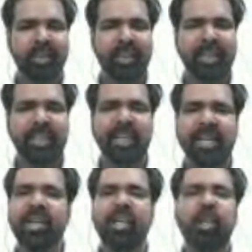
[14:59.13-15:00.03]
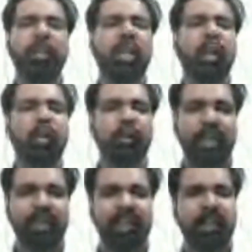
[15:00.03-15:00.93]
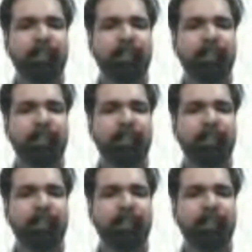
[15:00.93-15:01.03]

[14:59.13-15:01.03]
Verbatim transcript: He is accredited with a lot of things. He's a